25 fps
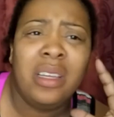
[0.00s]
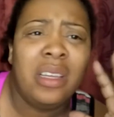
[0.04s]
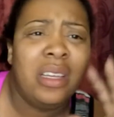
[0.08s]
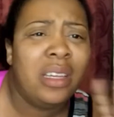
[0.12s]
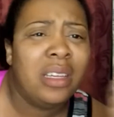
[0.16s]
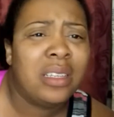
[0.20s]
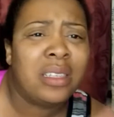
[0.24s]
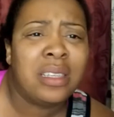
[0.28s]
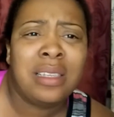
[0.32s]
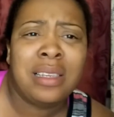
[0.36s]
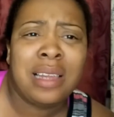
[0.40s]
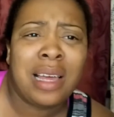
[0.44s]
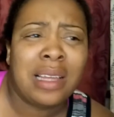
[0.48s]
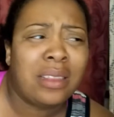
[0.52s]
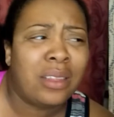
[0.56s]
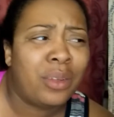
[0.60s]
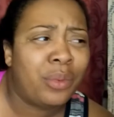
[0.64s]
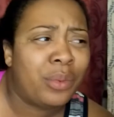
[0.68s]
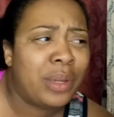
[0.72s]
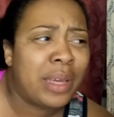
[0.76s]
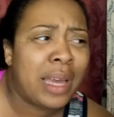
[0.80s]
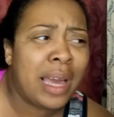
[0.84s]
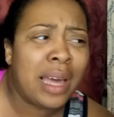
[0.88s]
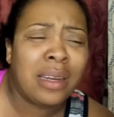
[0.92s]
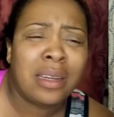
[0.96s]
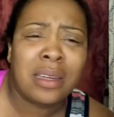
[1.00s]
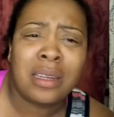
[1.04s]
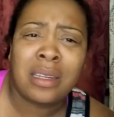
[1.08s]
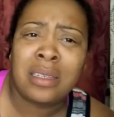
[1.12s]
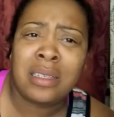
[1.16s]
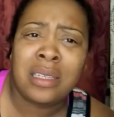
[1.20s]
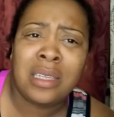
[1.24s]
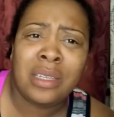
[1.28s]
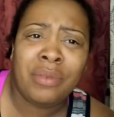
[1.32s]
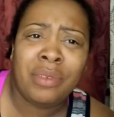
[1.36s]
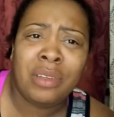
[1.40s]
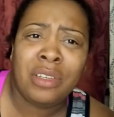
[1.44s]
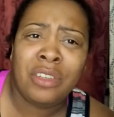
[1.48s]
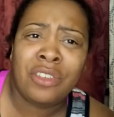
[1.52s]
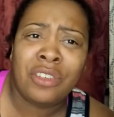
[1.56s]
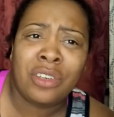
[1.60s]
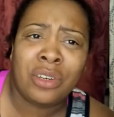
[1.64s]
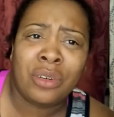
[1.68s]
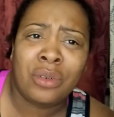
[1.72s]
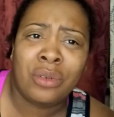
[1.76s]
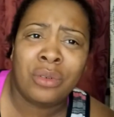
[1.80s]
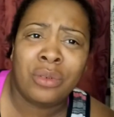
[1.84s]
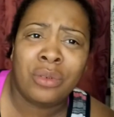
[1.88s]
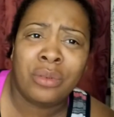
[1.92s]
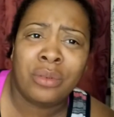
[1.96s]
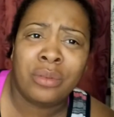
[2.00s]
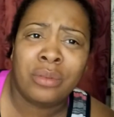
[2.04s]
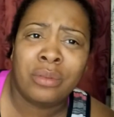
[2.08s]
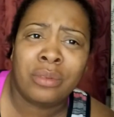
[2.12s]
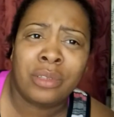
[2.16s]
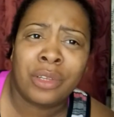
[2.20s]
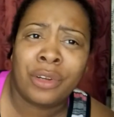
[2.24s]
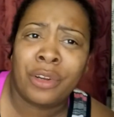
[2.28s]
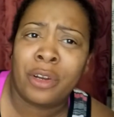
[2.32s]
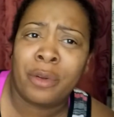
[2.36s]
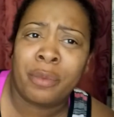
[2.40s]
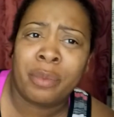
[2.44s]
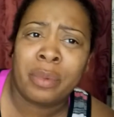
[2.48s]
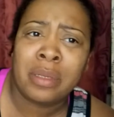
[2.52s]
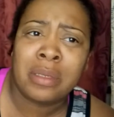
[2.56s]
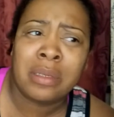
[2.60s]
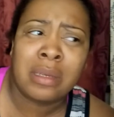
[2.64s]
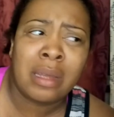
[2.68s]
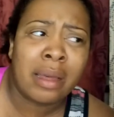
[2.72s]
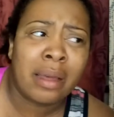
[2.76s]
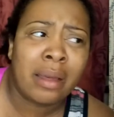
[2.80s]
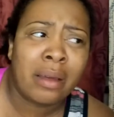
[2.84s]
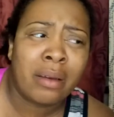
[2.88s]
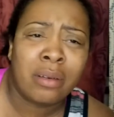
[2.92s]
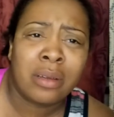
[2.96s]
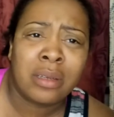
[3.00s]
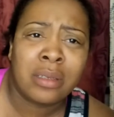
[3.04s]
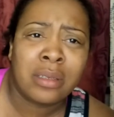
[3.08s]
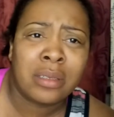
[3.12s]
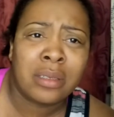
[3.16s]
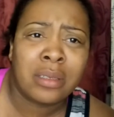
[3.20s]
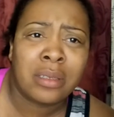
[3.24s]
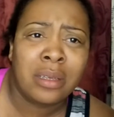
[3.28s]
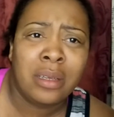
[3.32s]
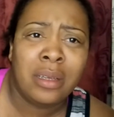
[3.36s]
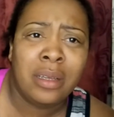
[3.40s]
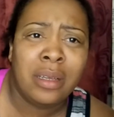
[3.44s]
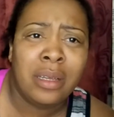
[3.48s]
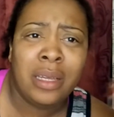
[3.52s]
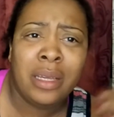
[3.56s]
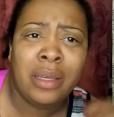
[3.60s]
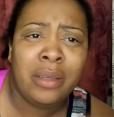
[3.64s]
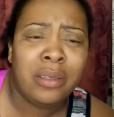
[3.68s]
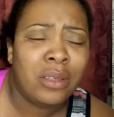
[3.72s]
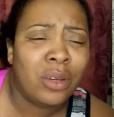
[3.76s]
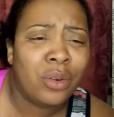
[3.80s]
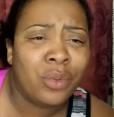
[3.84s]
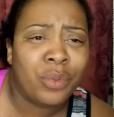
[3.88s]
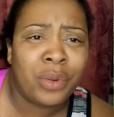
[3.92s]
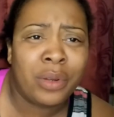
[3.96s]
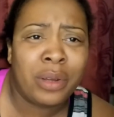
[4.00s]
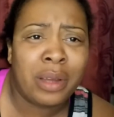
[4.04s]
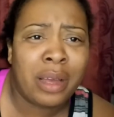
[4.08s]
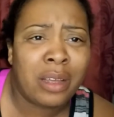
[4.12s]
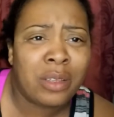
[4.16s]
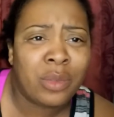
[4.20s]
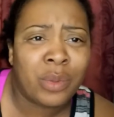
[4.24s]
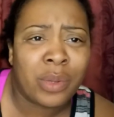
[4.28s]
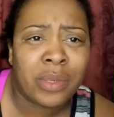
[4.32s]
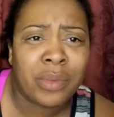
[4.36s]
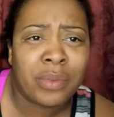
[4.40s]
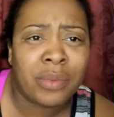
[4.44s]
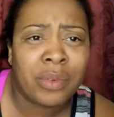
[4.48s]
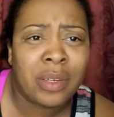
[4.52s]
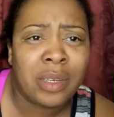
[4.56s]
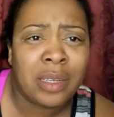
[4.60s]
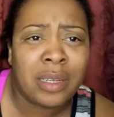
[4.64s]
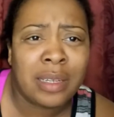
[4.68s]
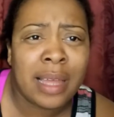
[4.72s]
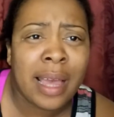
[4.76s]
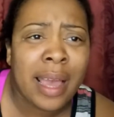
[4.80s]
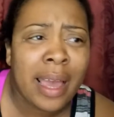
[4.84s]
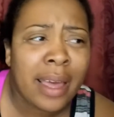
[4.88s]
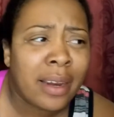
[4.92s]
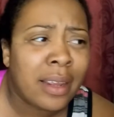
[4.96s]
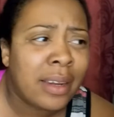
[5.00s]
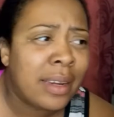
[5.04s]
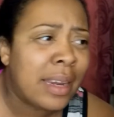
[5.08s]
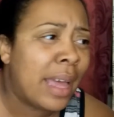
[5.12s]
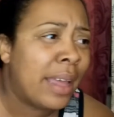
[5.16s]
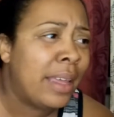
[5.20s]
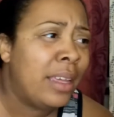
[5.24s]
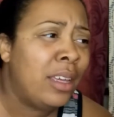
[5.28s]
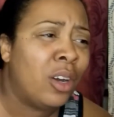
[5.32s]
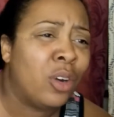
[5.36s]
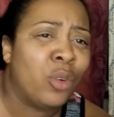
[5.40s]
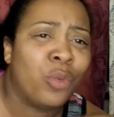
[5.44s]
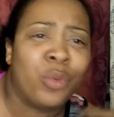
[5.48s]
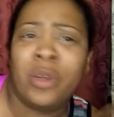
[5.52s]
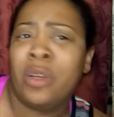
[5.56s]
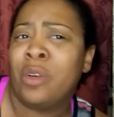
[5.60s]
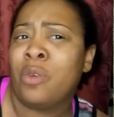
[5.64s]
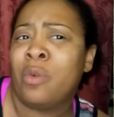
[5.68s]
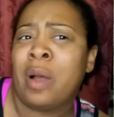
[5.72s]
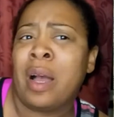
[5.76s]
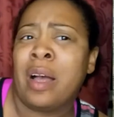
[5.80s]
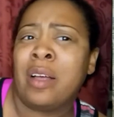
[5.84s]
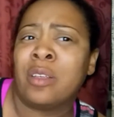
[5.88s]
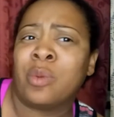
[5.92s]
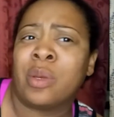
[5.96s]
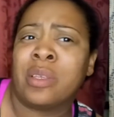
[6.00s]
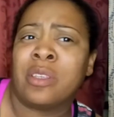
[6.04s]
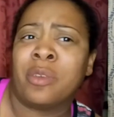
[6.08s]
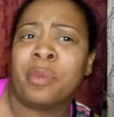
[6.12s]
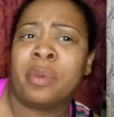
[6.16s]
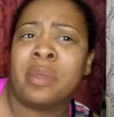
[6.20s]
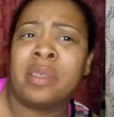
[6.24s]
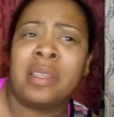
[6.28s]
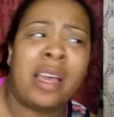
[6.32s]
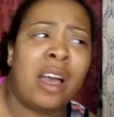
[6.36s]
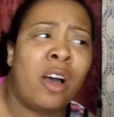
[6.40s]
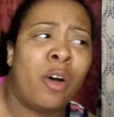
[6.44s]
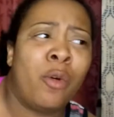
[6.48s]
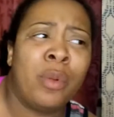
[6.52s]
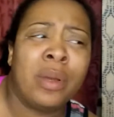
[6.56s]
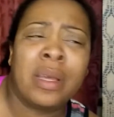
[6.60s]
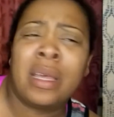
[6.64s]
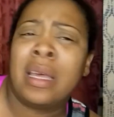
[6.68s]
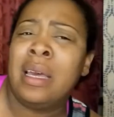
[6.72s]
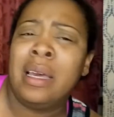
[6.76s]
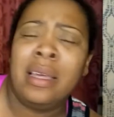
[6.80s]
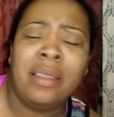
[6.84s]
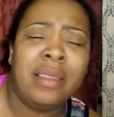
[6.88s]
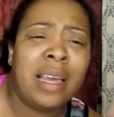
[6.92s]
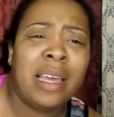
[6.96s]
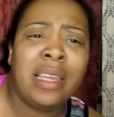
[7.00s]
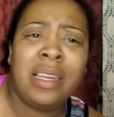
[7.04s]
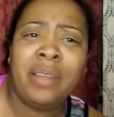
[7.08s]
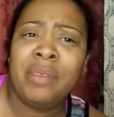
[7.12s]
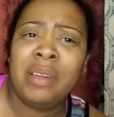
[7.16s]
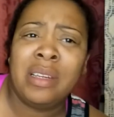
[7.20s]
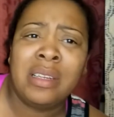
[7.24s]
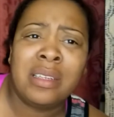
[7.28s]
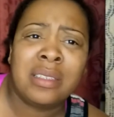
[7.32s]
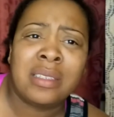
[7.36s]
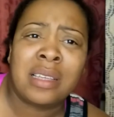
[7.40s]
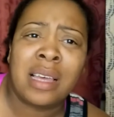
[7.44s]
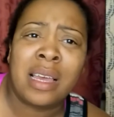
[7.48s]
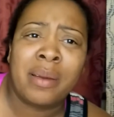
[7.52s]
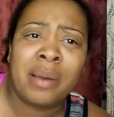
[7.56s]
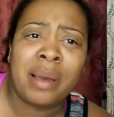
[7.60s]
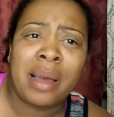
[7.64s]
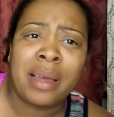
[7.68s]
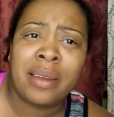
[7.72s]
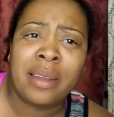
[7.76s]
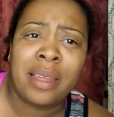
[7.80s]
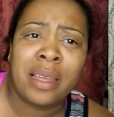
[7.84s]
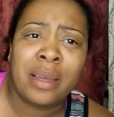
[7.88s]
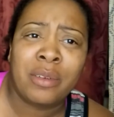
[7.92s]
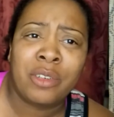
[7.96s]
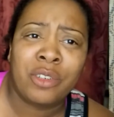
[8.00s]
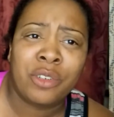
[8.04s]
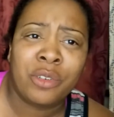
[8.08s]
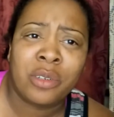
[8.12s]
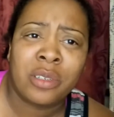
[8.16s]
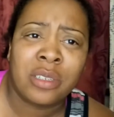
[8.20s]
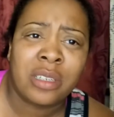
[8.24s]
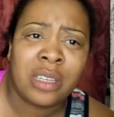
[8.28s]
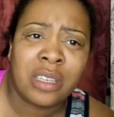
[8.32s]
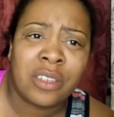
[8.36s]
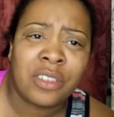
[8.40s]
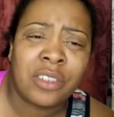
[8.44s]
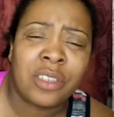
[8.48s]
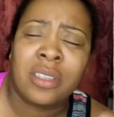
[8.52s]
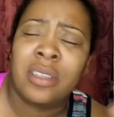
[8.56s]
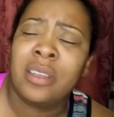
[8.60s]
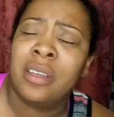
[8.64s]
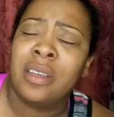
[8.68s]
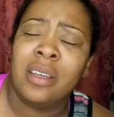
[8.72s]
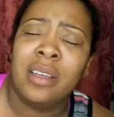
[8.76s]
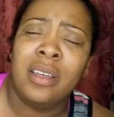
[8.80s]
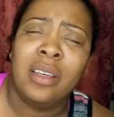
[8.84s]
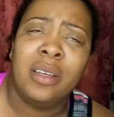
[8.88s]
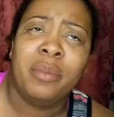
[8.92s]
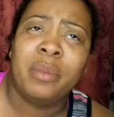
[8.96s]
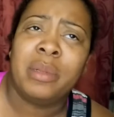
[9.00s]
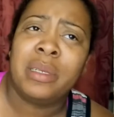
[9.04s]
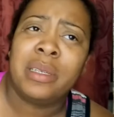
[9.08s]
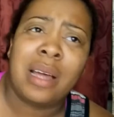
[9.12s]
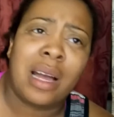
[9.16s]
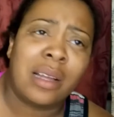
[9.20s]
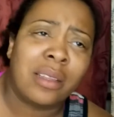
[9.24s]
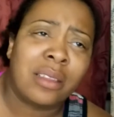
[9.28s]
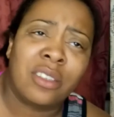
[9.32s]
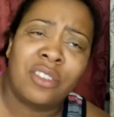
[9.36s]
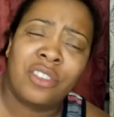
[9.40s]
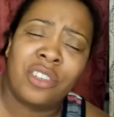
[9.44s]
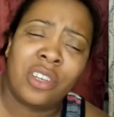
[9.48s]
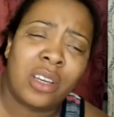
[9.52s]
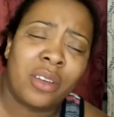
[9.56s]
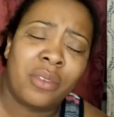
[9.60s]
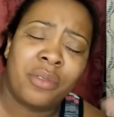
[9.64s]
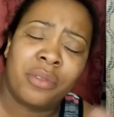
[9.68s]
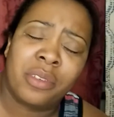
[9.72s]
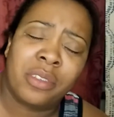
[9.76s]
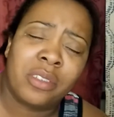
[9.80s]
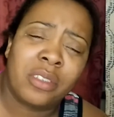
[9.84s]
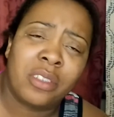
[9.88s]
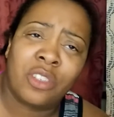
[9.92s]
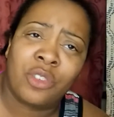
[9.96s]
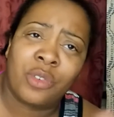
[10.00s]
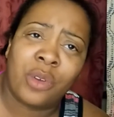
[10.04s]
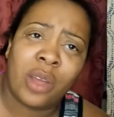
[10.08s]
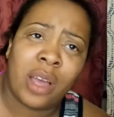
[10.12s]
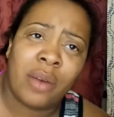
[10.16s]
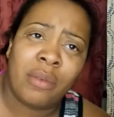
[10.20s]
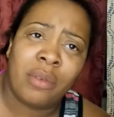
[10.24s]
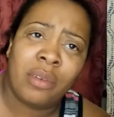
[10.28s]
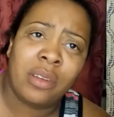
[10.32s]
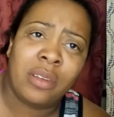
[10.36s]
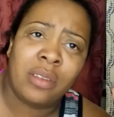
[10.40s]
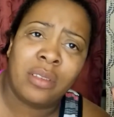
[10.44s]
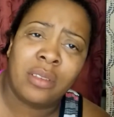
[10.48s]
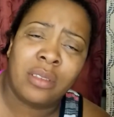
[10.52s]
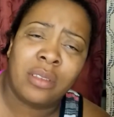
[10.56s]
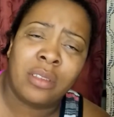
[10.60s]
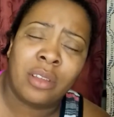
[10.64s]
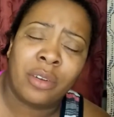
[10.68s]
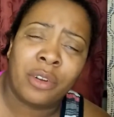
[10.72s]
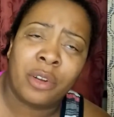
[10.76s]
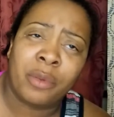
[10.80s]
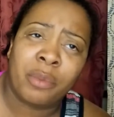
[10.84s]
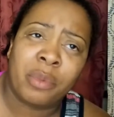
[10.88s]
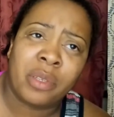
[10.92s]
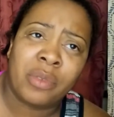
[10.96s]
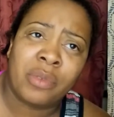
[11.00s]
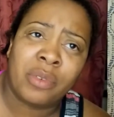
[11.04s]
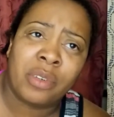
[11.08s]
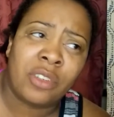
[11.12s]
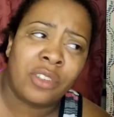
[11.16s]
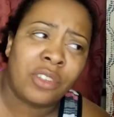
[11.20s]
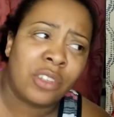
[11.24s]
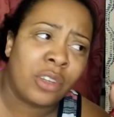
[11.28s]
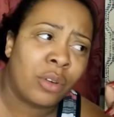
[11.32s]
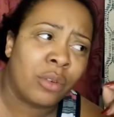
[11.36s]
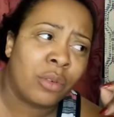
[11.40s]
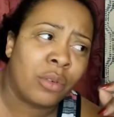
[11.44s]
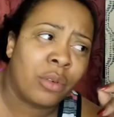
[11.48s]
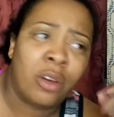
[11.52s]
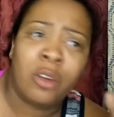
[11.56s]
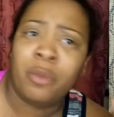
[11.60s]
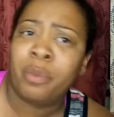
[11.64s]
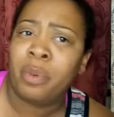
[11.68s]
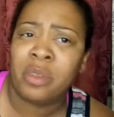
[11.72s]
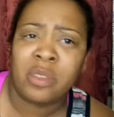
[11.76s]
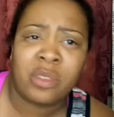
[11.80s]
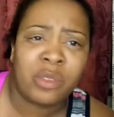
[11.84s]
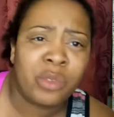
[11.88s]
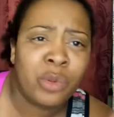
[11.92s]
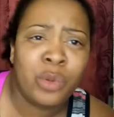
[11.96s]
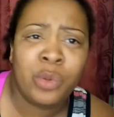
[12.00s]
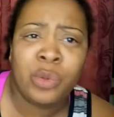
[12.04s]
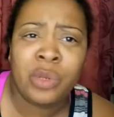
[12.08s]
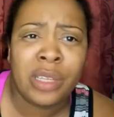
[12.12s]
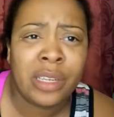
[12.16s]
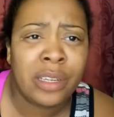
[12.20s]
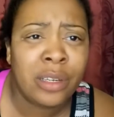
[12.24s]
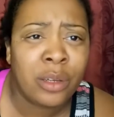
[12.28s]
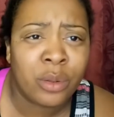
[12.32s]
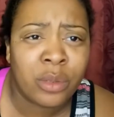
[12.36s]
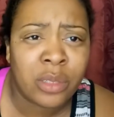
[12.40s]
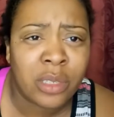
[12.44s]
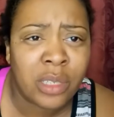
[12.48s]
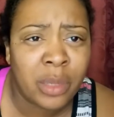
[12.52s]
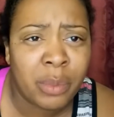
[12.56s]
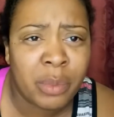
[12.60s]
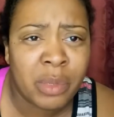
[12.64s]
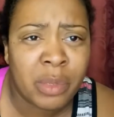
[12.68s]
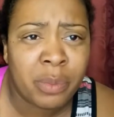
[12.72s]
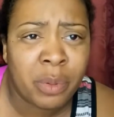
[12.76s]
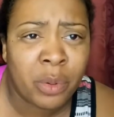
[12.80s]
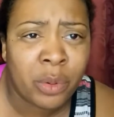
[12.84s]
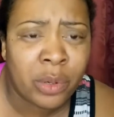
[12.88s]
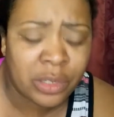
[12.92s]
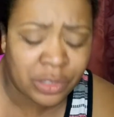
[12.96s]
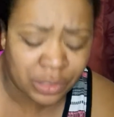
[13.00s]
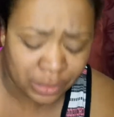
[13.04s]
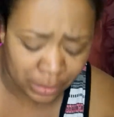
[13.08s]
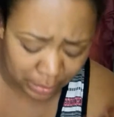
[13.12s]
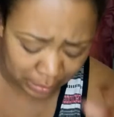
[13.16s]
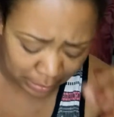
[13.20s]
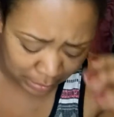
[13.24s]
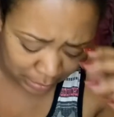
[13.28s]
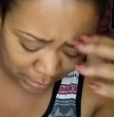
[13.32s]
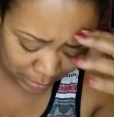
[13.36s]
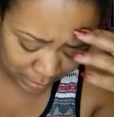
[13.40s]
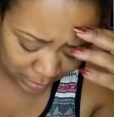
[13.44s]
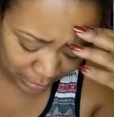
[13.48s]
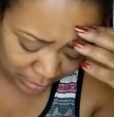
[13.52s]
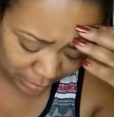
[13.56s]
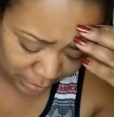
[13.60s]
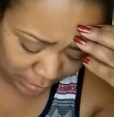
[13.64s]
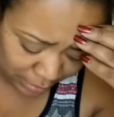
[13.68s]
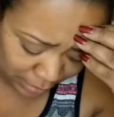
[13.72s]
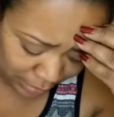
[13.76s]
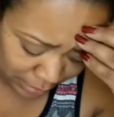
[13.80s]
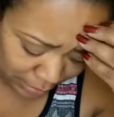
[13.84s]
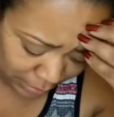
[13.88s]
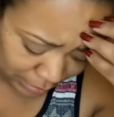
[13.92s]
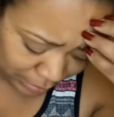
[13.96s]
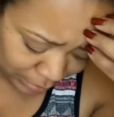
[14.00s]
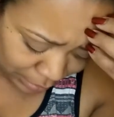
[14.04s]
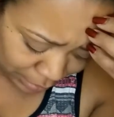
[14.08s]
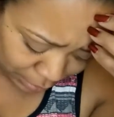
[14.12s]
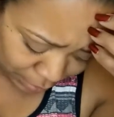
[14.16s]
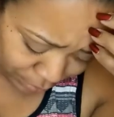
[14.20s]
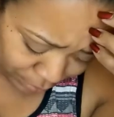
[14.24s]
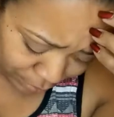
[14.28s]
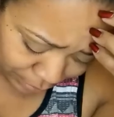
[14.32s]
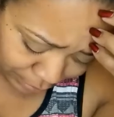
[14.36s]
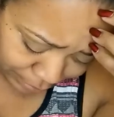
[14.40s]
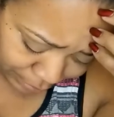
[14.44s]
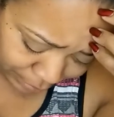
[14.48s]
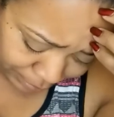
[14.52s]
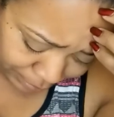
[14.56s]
Is he like the reality TV show therapist now? Because he's on Real Housewives of Atlanta. Now he on Real Housewives of Potomac. They ain't even in the same goddamn jurisdiction. But Dr. Jeff is the traveling therapist for the show. Only person who didn't go see him is Portia. So,